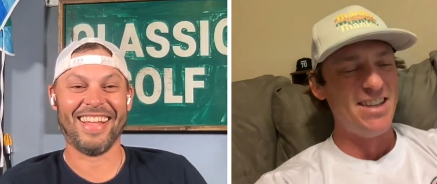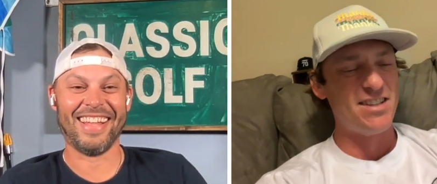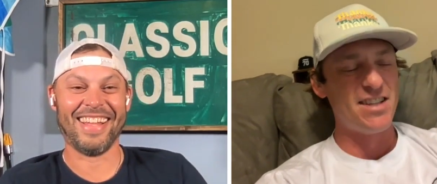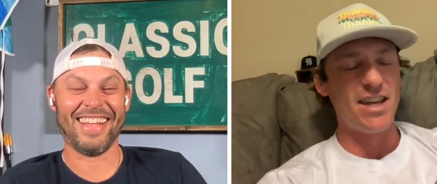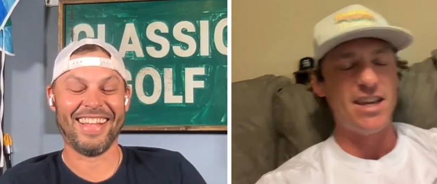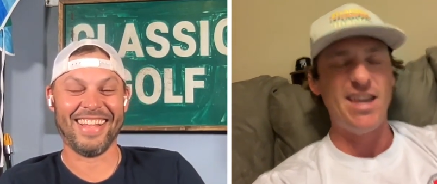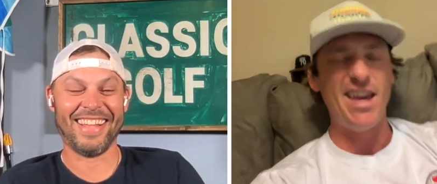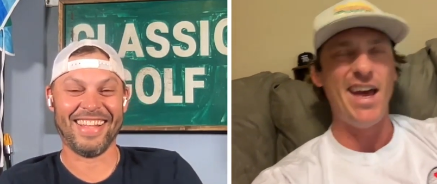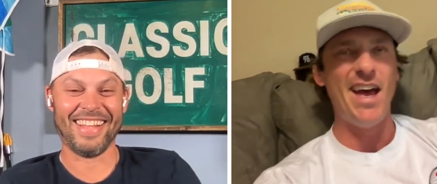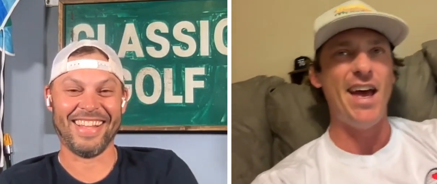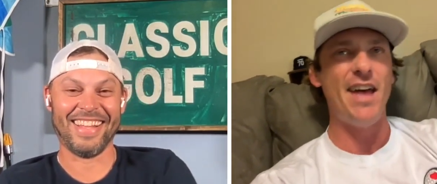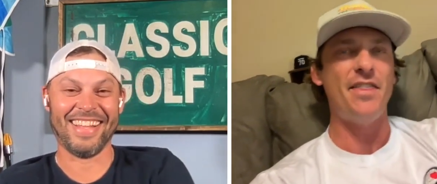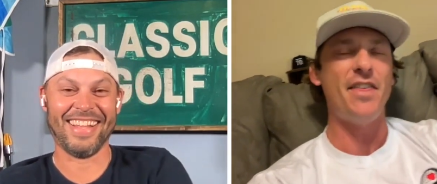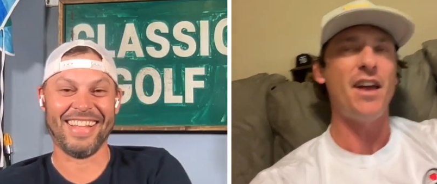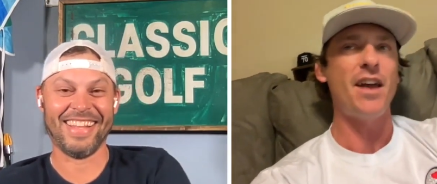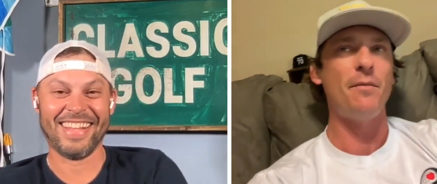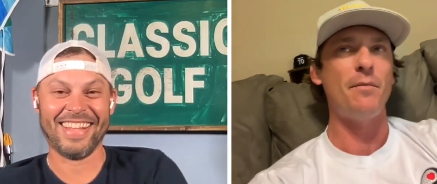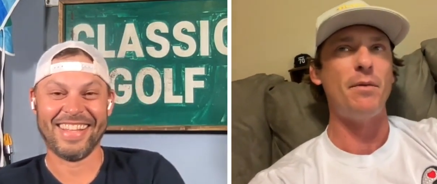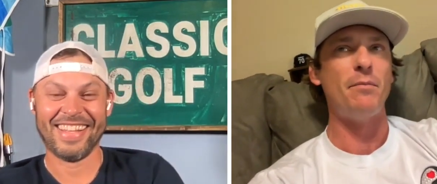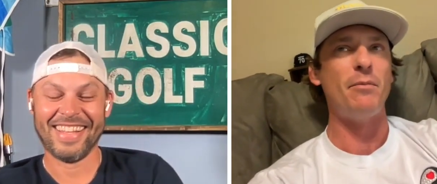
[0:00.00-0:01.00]
Speaker 1: He's like, "Yeah, I think
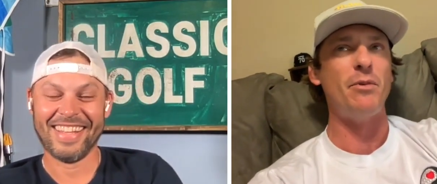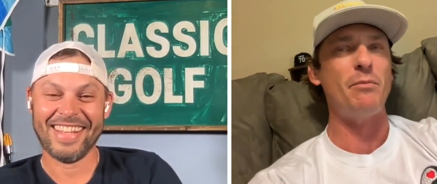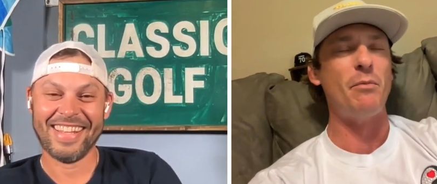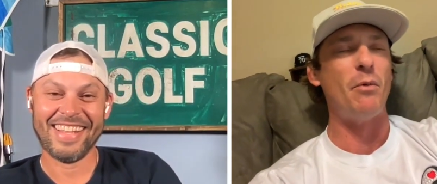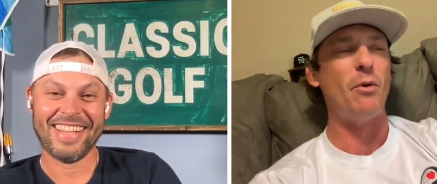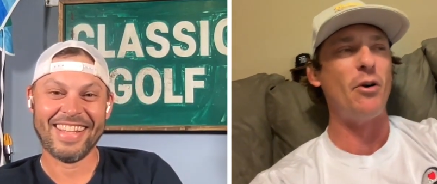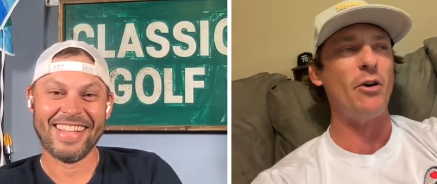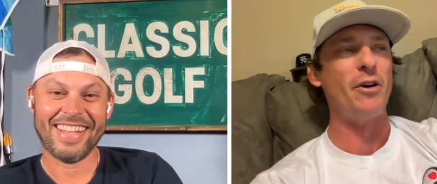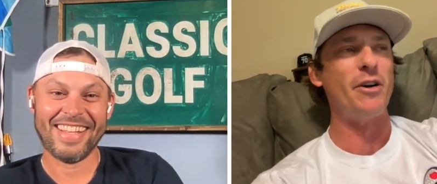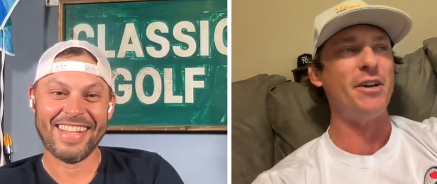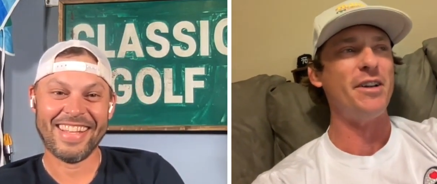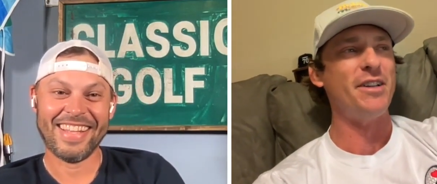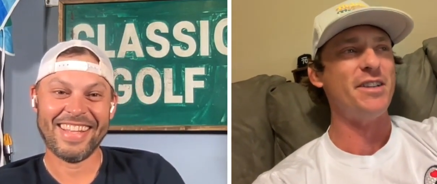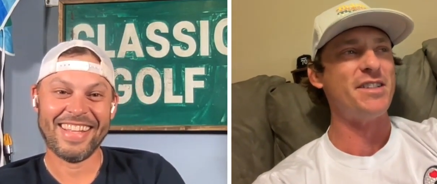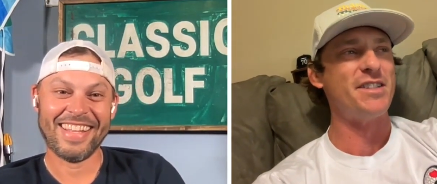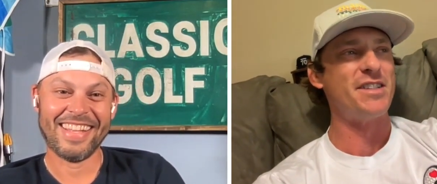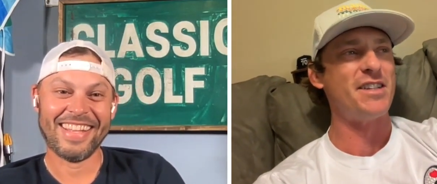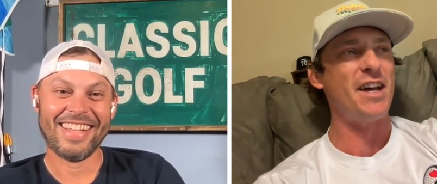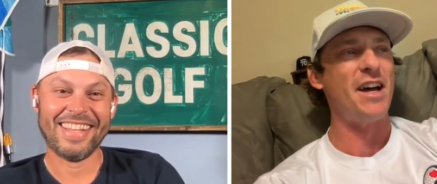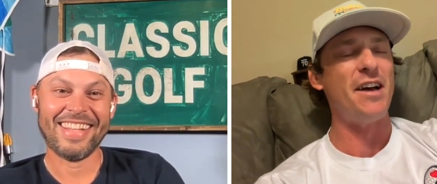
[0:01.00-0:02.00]
I'm in Memorial and
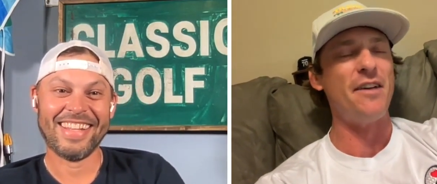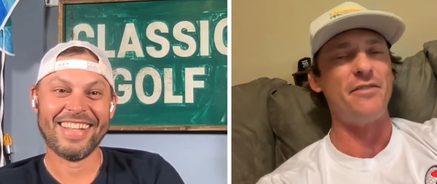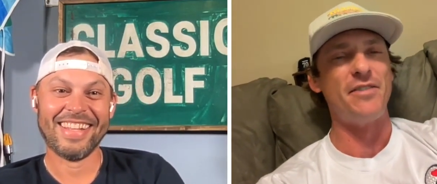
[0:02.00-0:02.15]
stuff."